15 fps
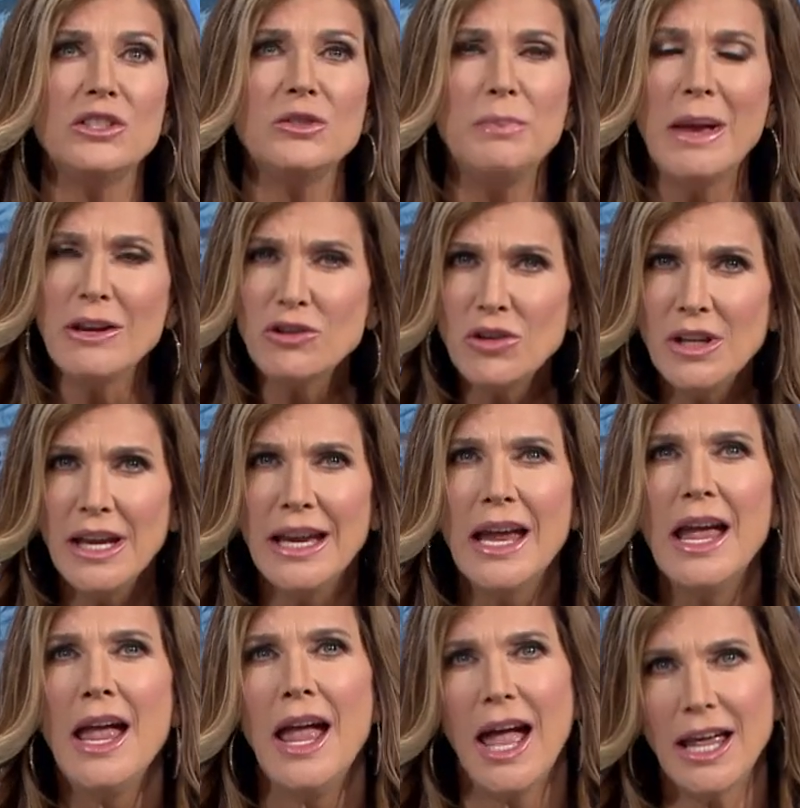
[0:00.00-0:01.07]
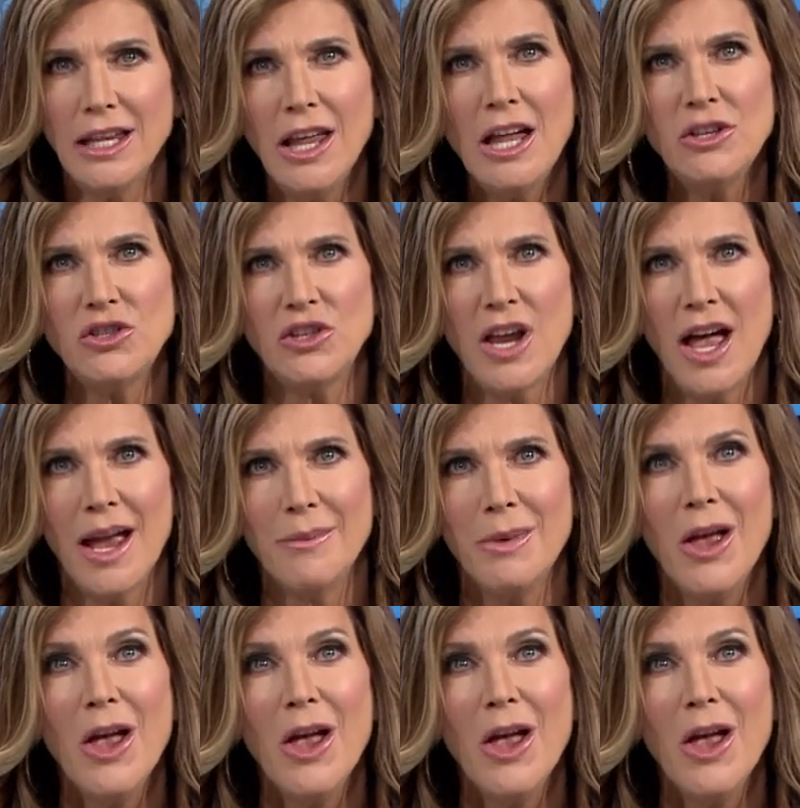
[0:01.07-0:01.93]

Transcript: especially at lunchtime.